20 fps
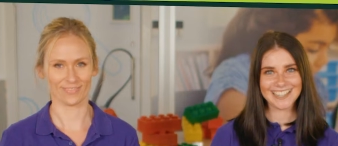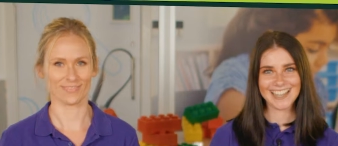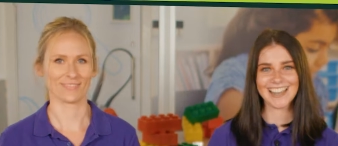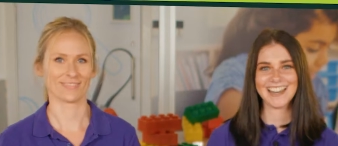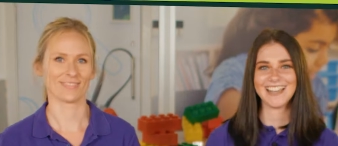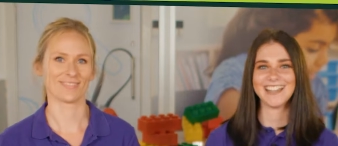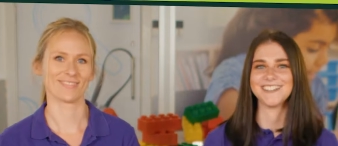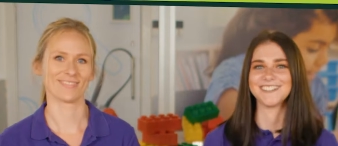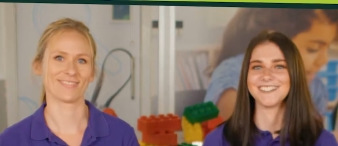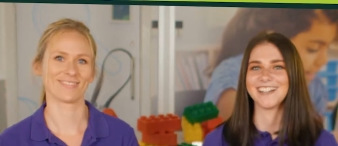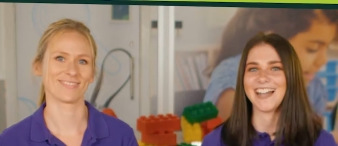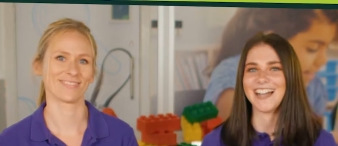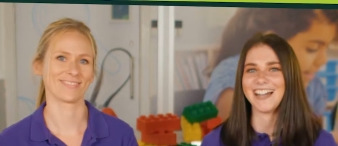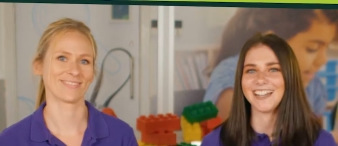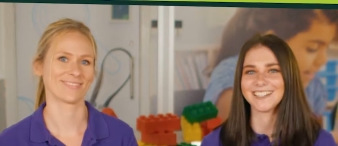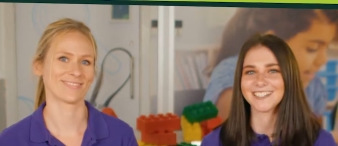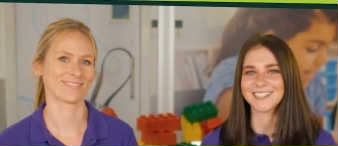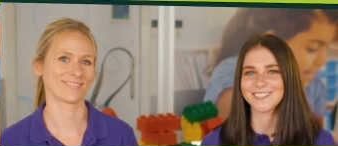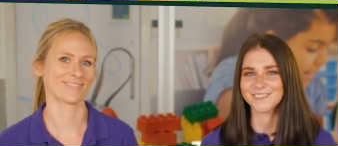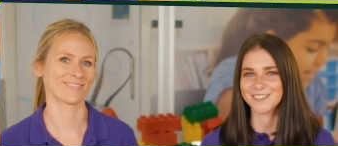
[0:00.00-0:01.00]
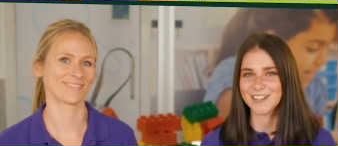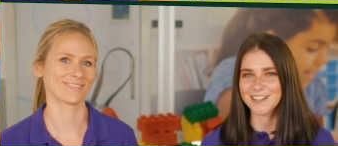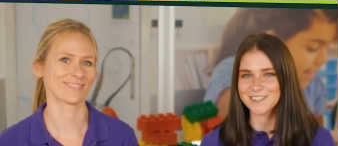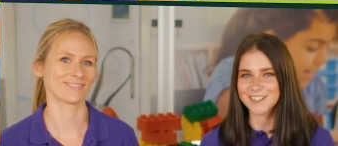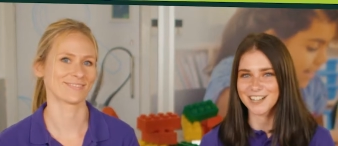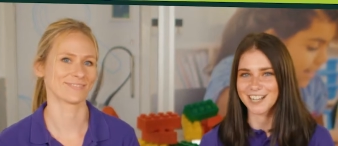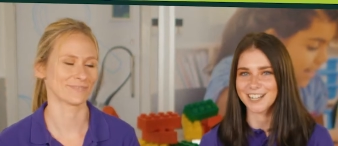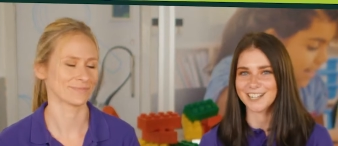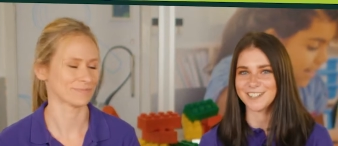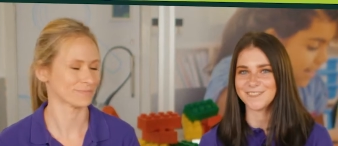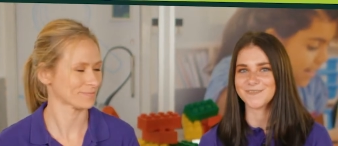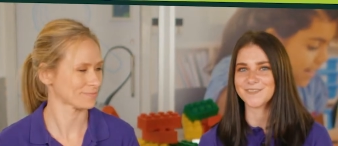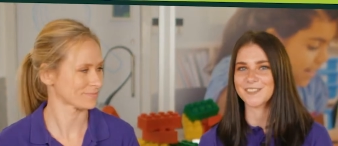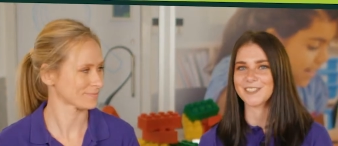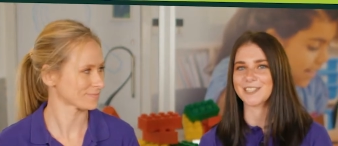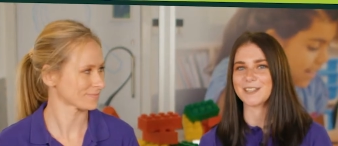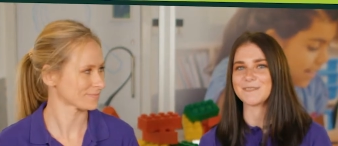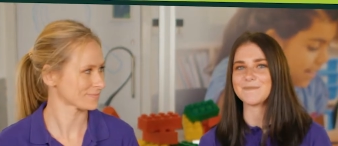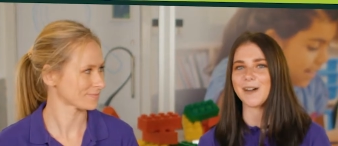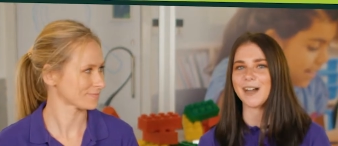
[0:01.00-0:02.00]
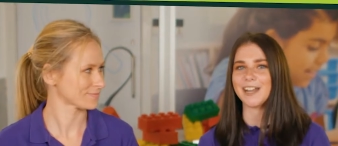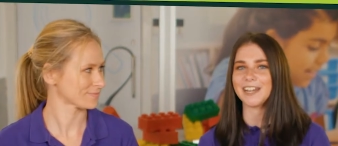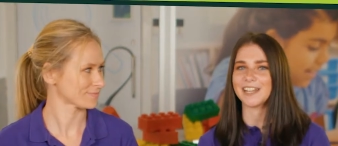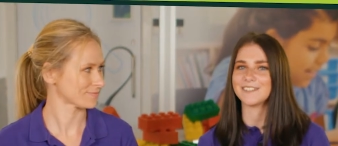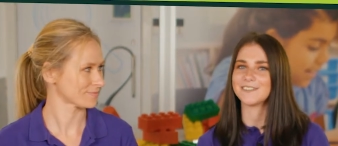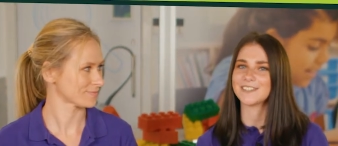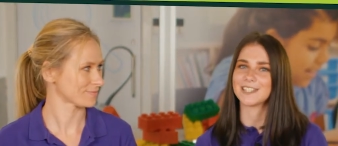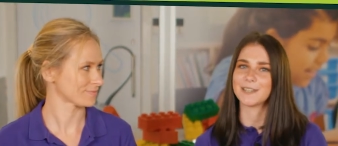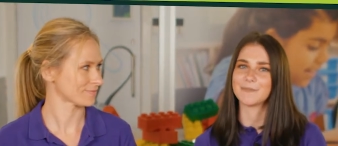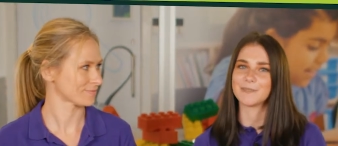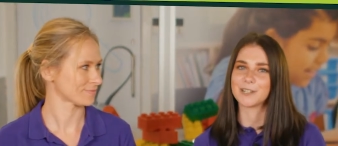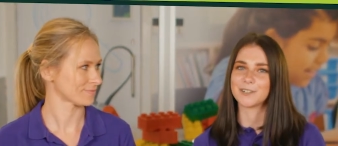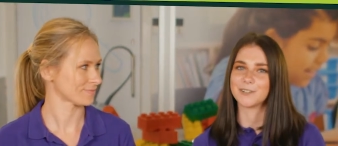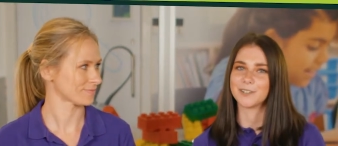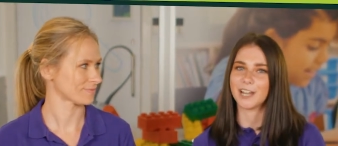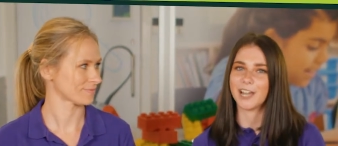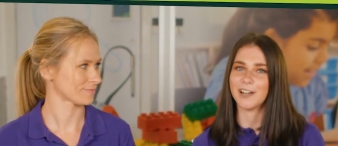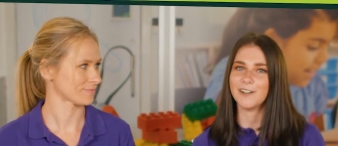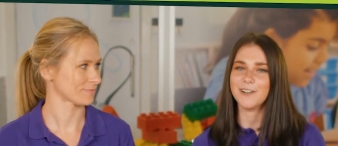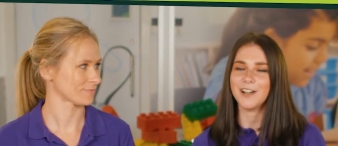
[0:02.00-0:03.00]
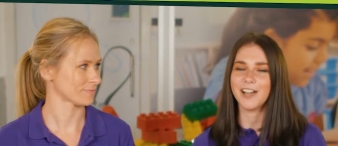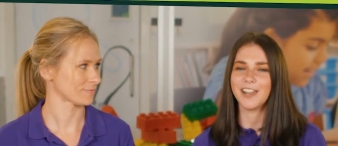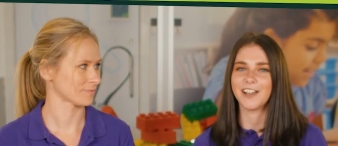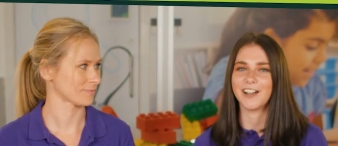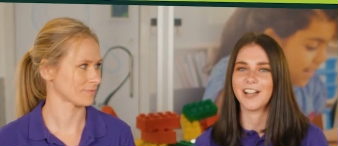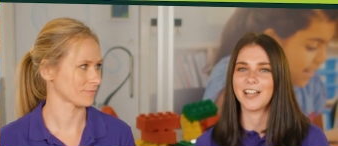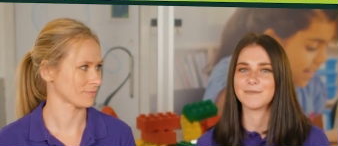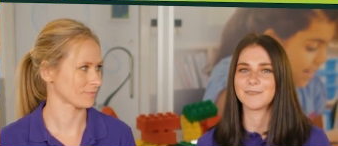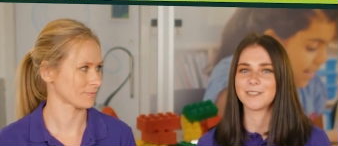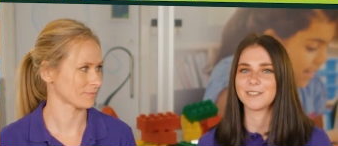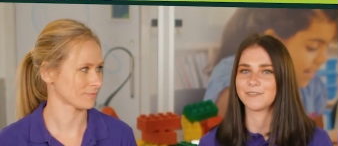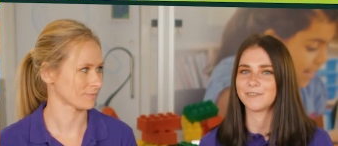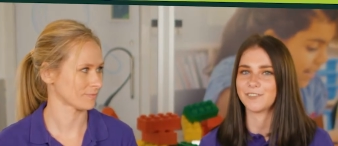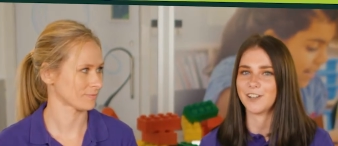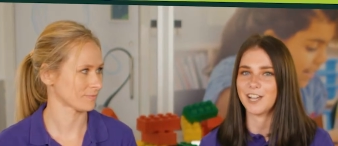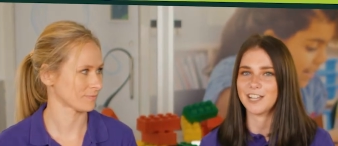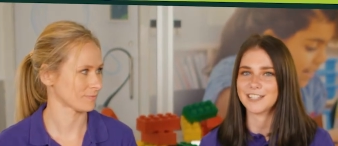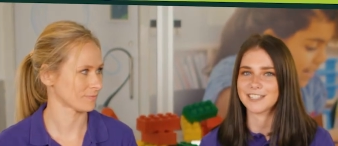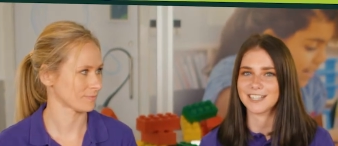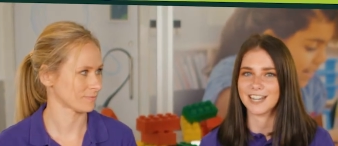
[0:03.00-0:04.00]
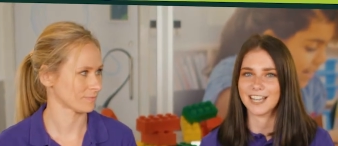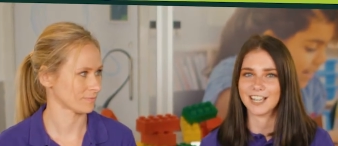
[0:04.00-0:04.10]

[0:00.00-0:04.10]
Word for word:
Speaker 1: Hello and welcome. So my name's Demi Cornell and I'm the first